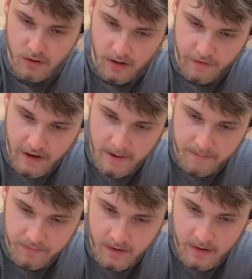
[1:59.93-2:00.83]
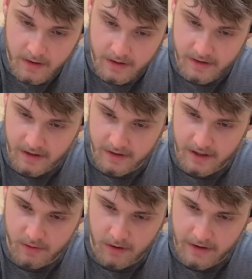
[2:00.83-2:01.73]
try the fat. Large this is going to
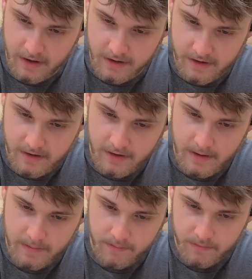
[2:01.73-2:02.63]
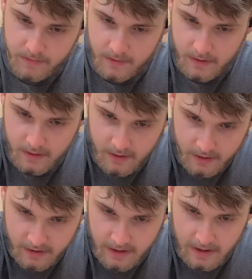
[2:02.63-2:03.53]
taste really nice.
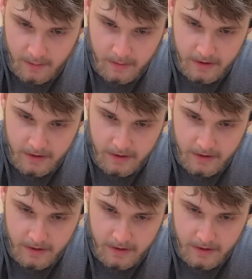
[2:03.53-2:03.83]
Take that little bit